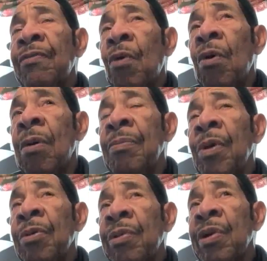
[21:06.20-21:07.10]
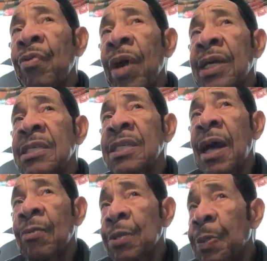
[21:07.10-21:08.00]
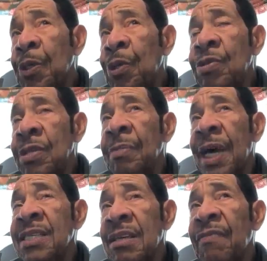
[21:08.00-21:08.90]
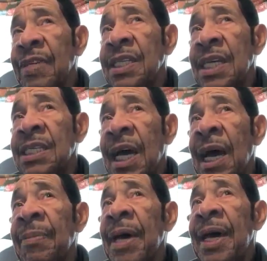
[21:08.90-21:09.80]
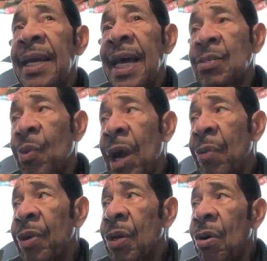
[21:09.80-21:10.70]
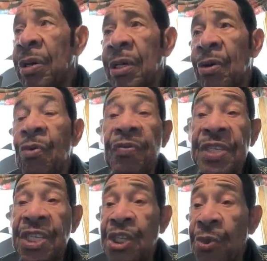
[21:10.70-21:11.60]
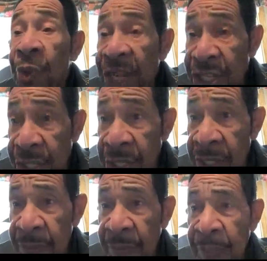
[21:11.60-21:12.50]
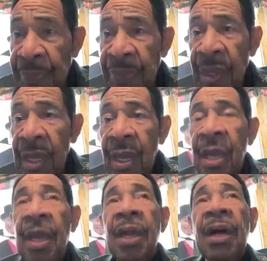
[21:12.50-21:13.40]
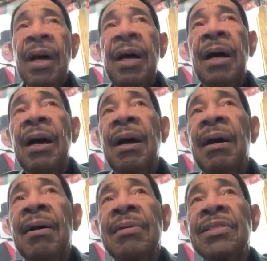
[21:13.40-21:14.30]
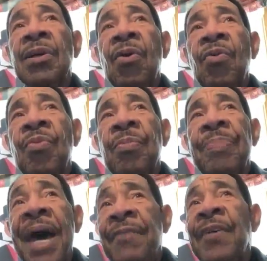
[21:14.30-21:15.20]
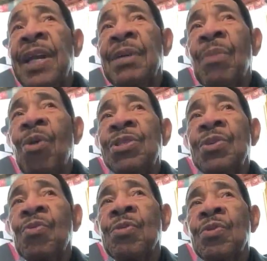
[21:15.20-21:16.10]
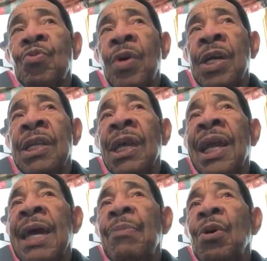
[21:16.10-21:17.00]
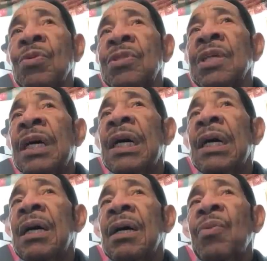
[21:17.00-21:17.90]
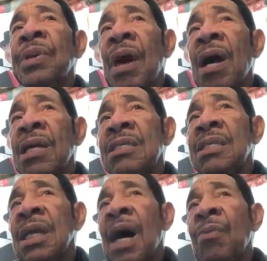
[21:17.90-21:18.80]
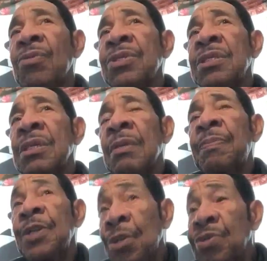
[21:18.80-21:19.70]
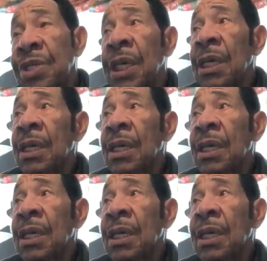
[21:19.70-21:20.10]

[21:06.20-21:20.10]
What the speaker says: for Mercury Records, and I was producing myself at that time. That's where I recorded Groovy Situation. So Backfield in Motion was one of the labels with artists that I was producing.